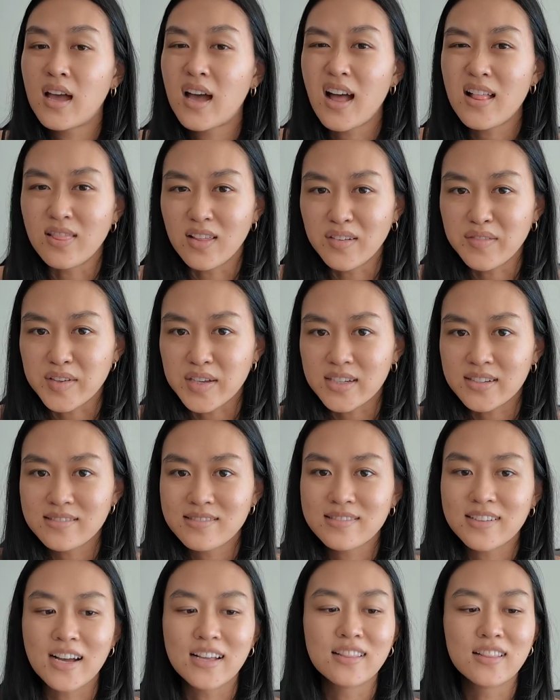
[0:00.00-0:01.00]
I love it.
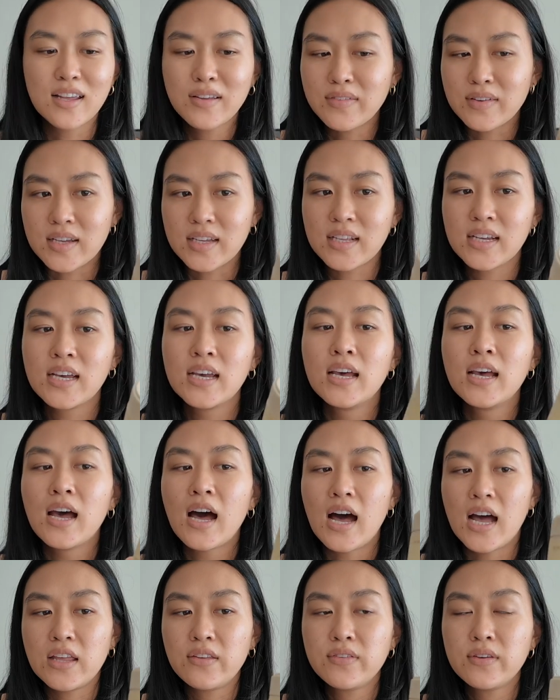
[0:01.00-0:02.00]
I love it.
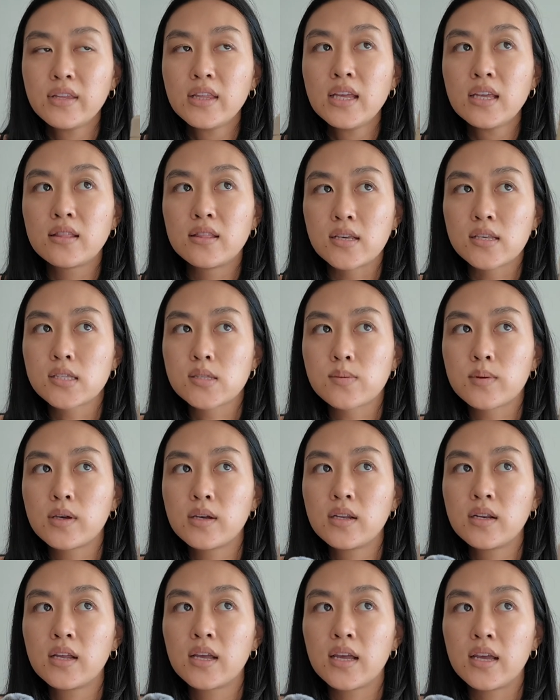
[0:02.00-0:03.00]
I feel like this
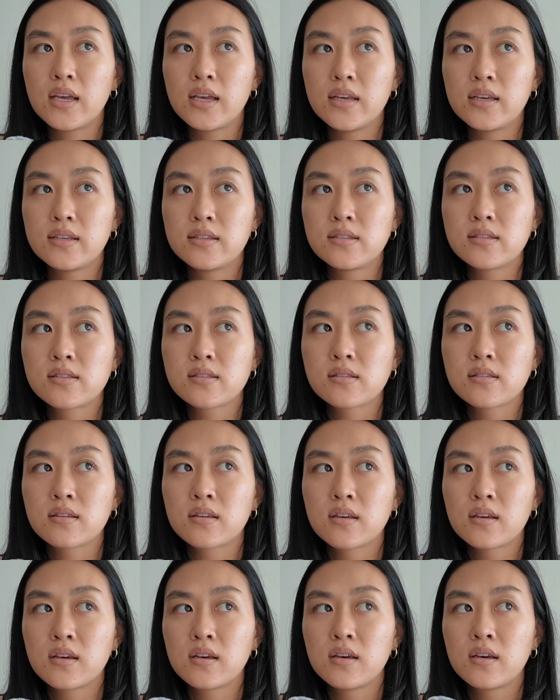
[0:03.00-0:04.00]
one is
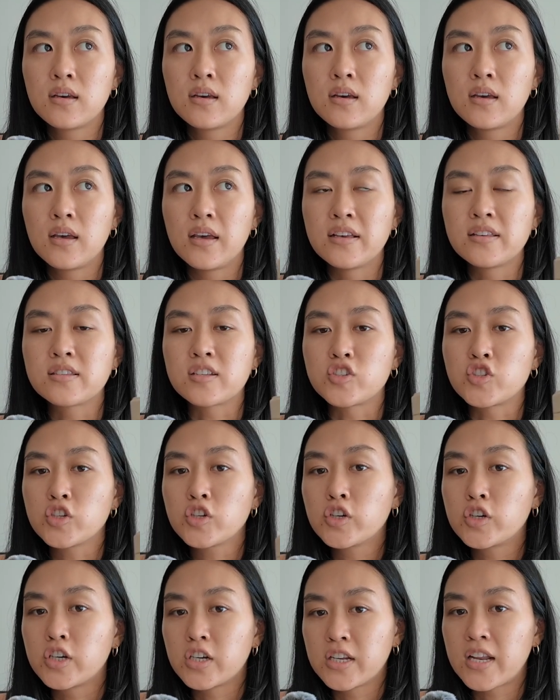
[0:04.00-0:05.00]
such
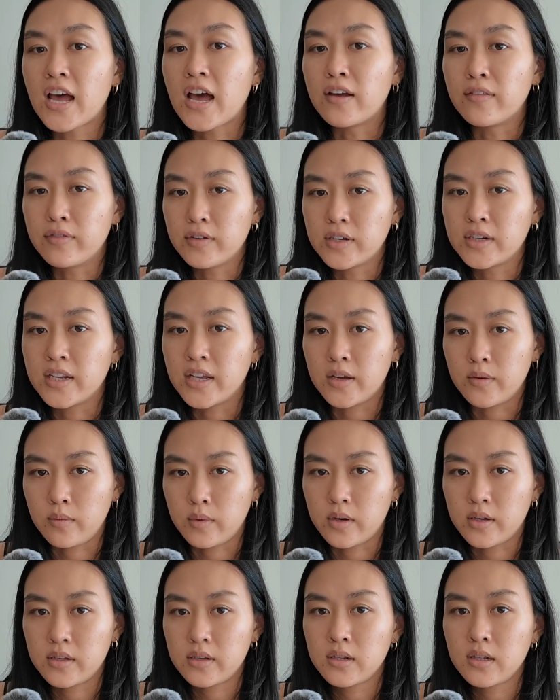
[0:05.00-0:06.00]
a good everyday
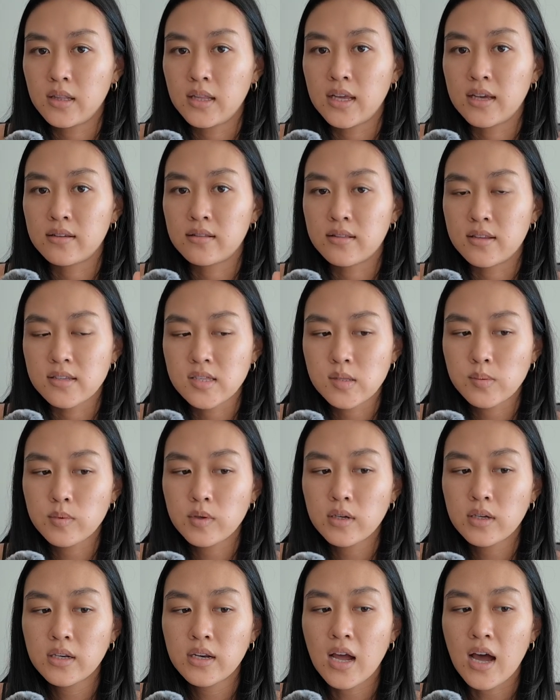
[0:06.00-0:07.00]
one. Like this
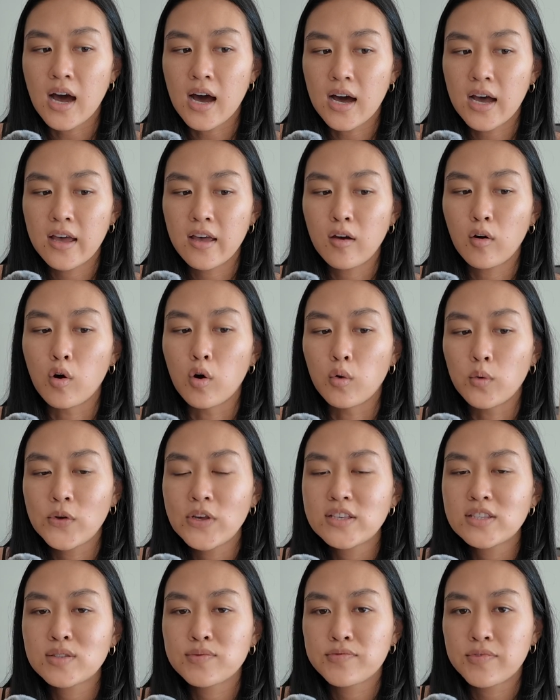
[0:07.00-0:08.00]
one, I
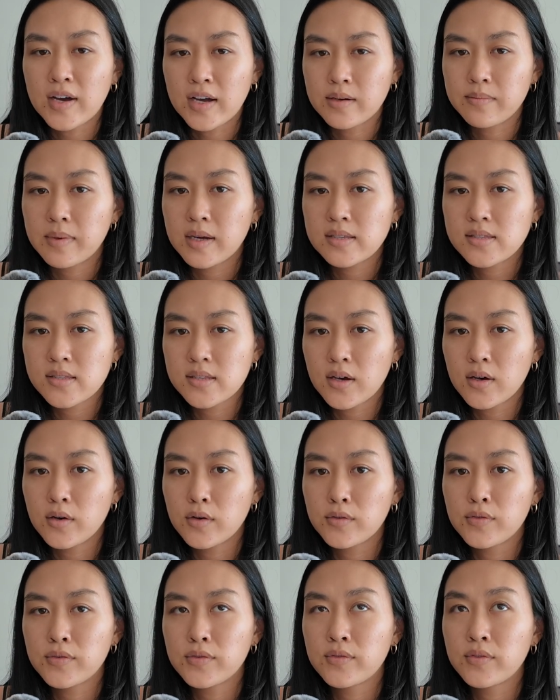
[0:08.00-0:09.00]
always find
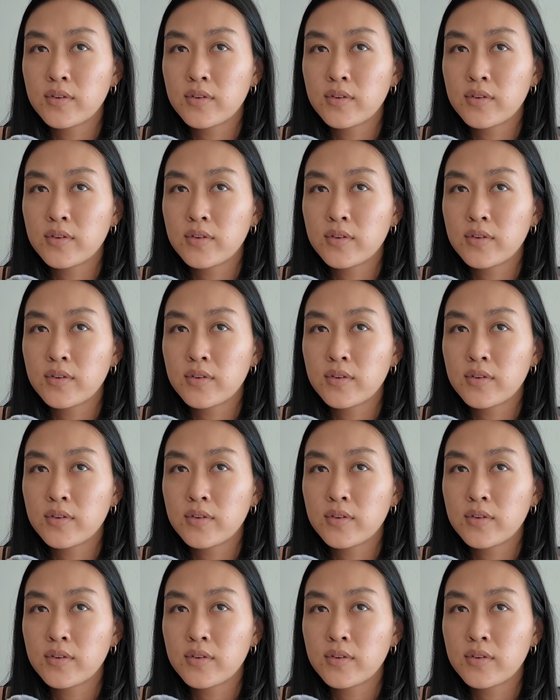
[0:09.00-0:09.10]
myself